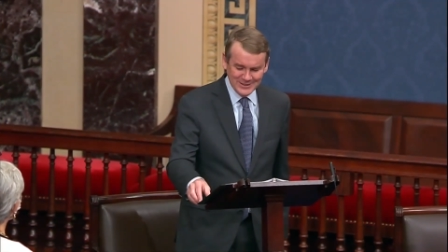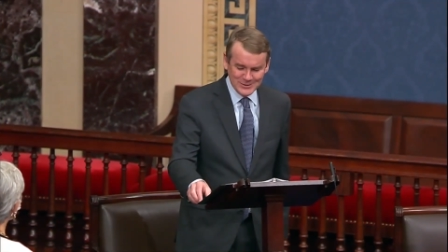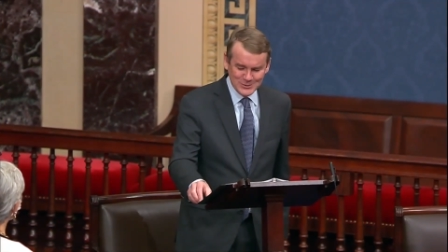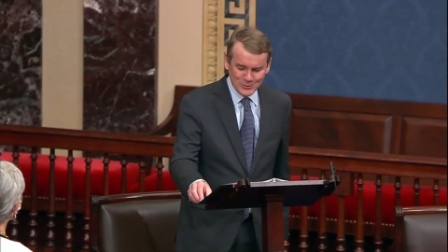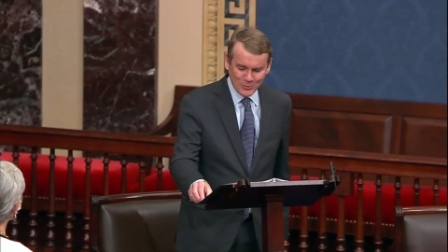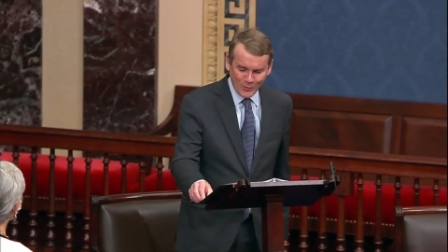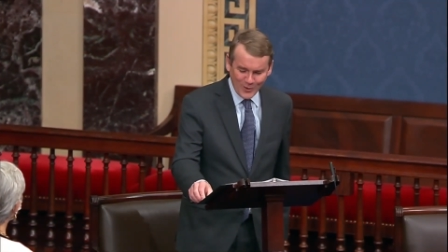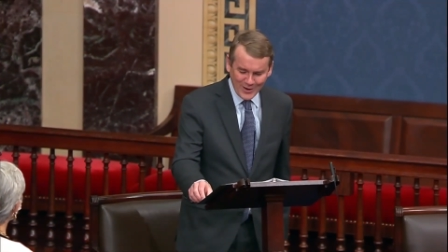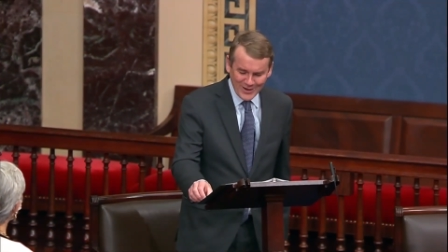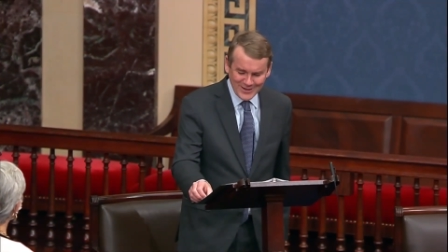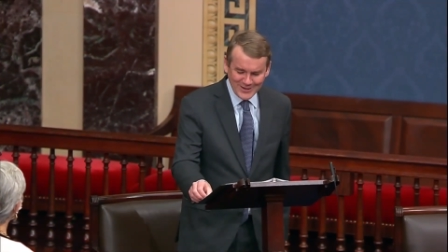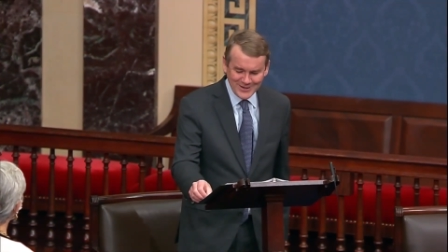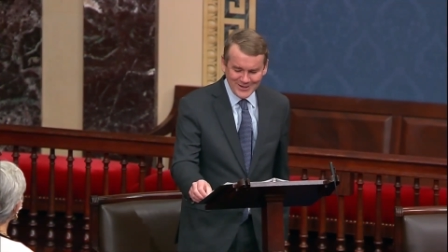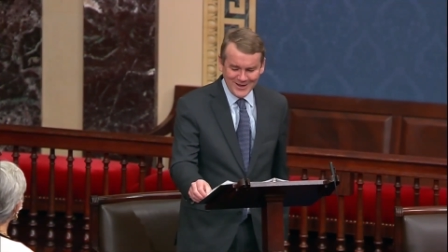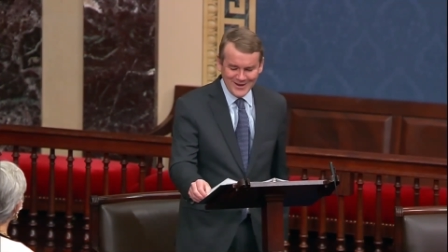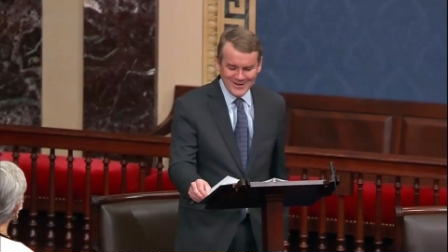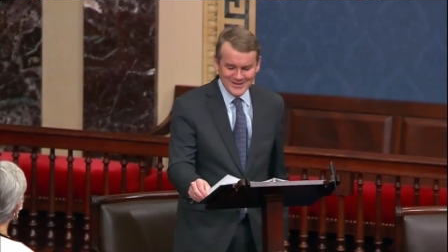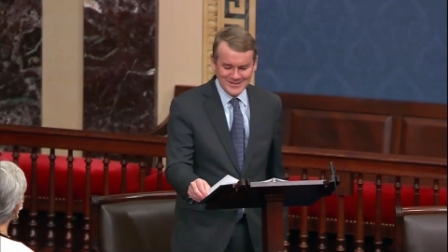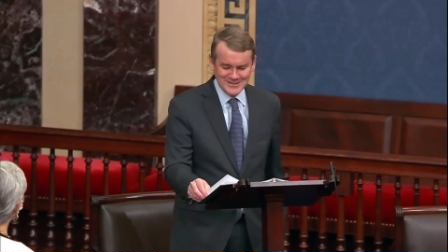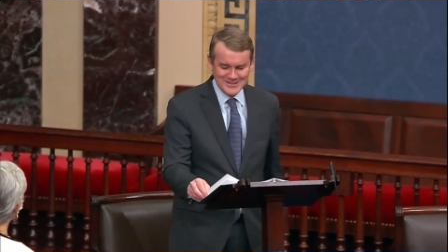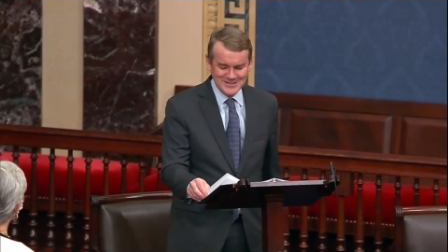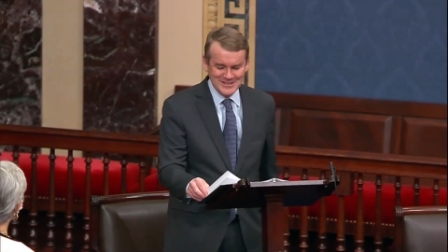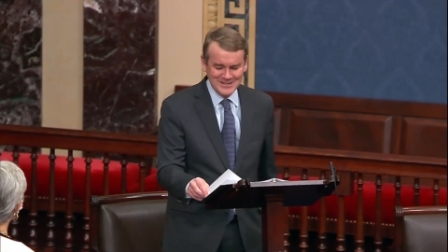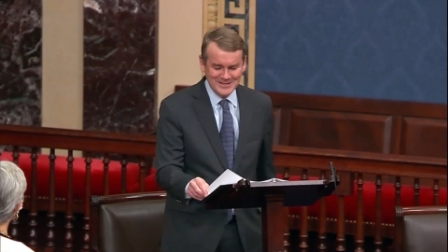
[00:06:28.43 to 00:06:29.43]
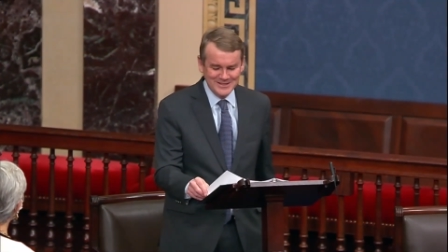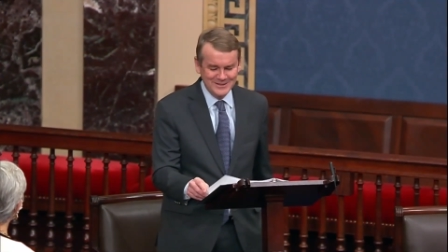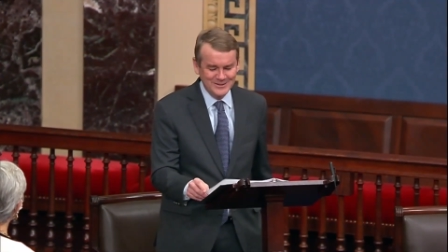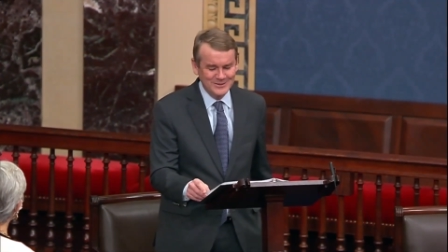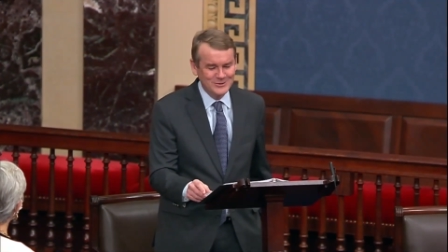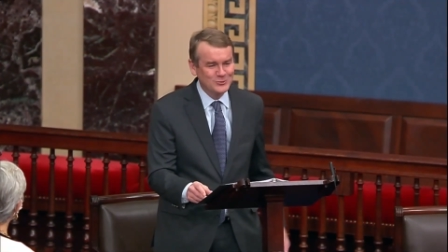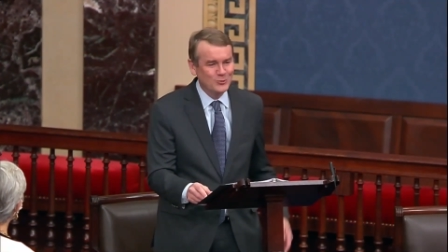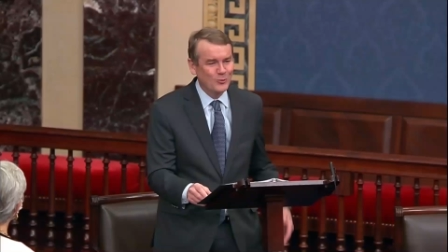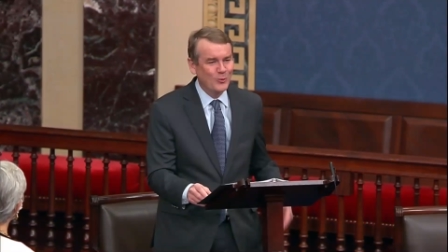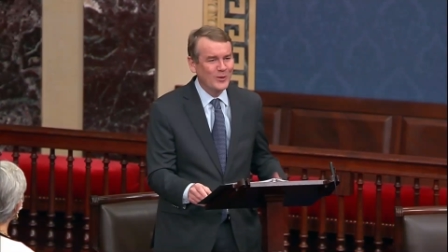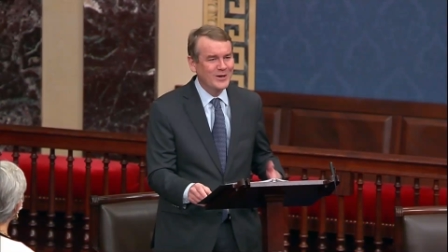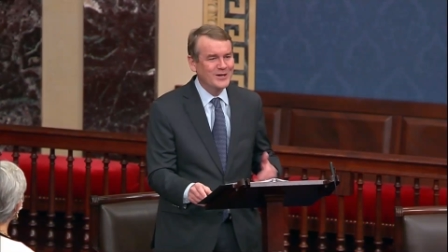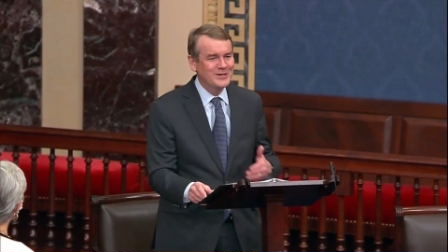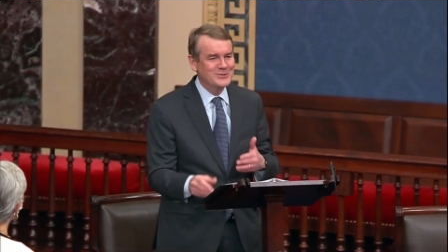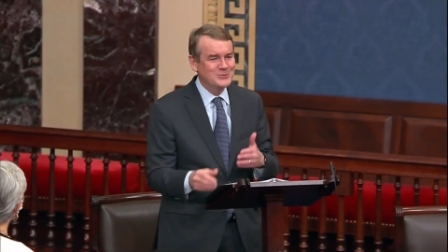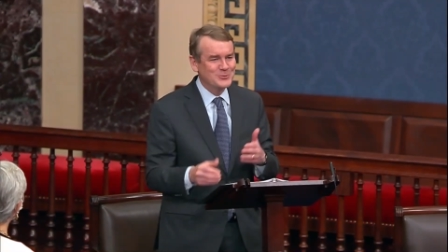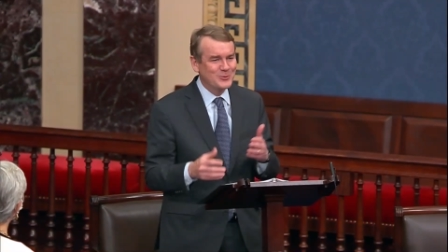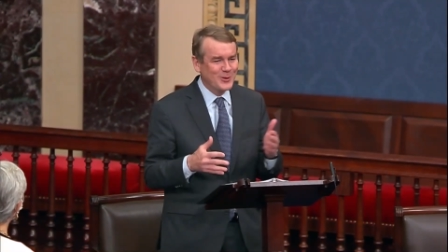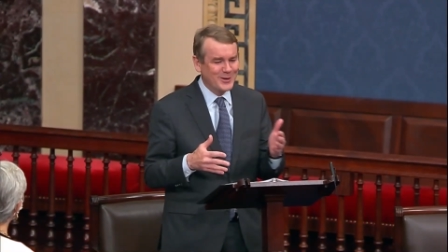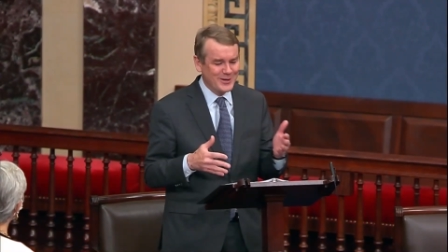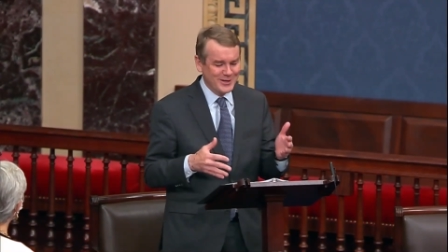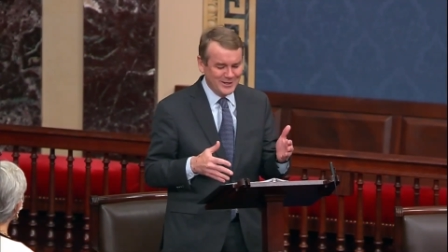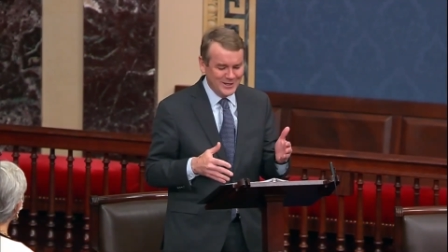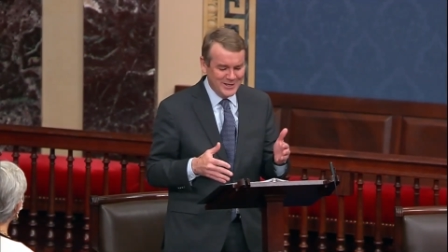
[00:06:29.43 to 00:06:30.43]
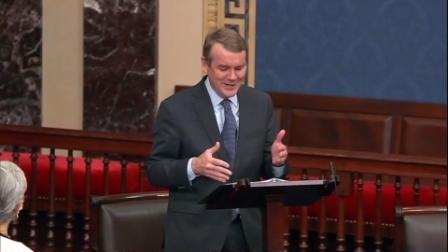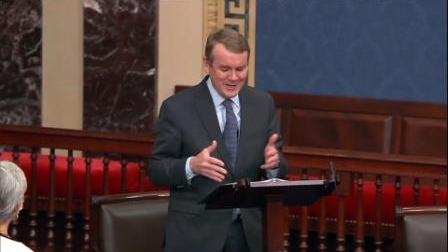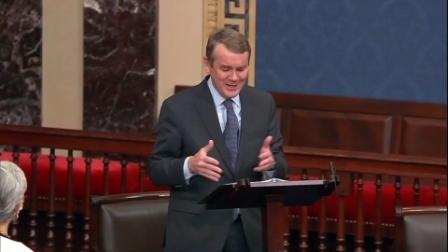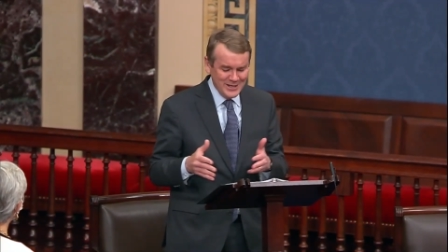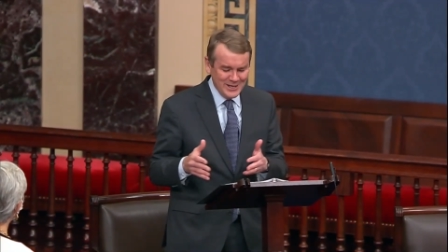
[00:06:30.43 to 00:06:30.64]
2019, in 2020,